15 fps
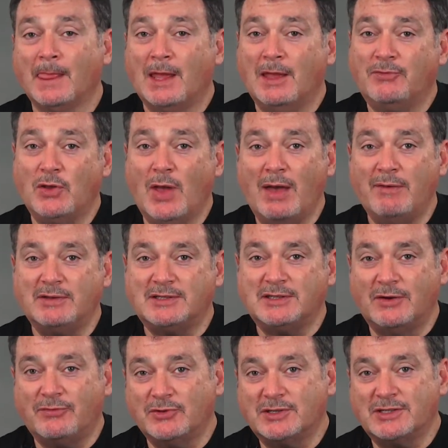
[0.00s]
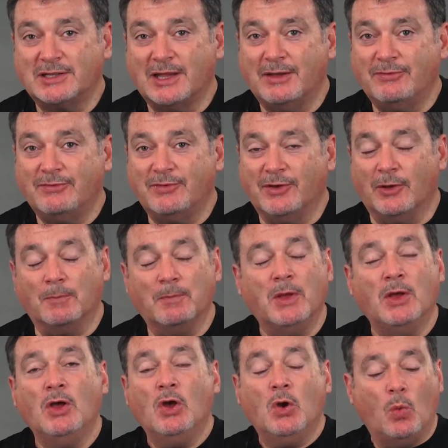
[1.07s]
If you have it set for slave film,
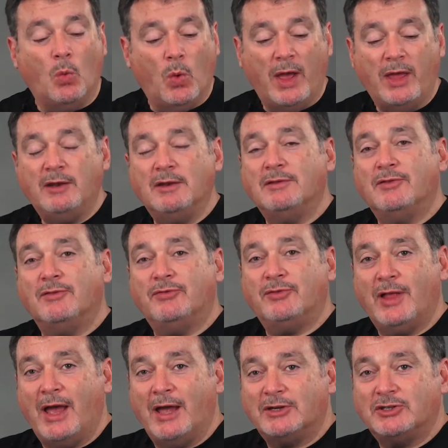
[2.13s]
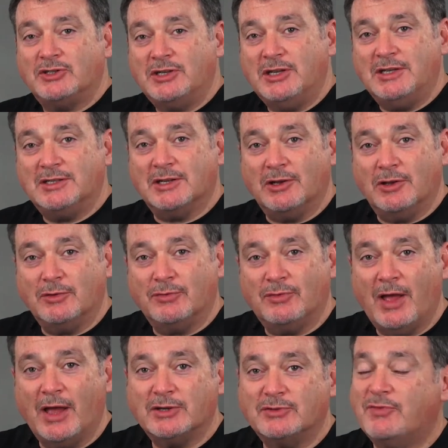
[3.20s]
when the flash sees another
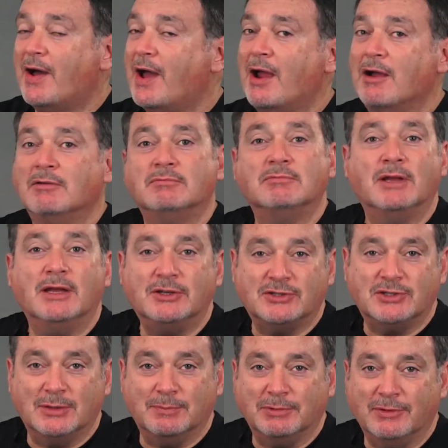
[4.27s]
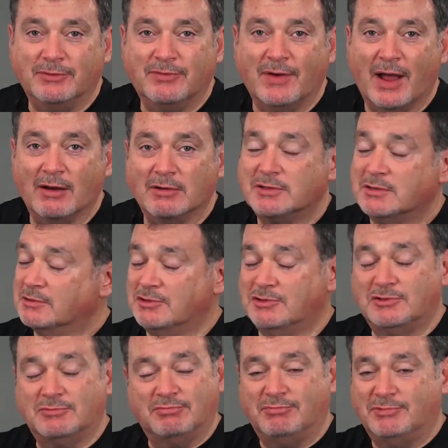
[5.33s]
flash fire, it simply fires.
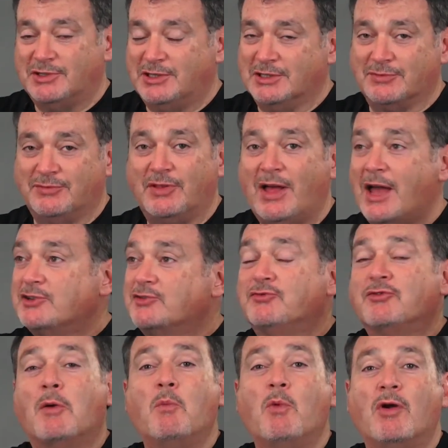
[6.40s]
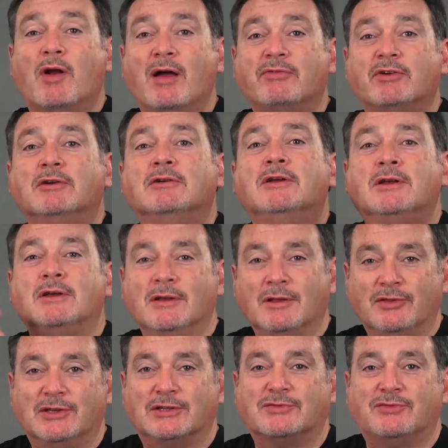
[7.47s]
It sees a flash from wherever,
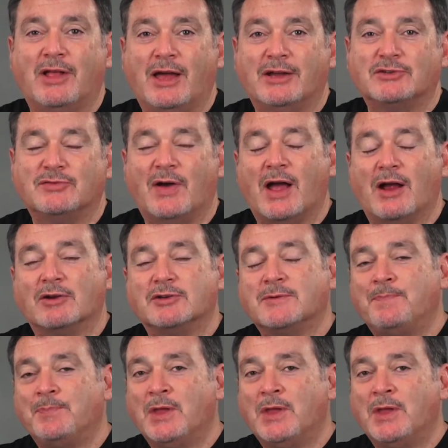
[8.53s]
this flash fires.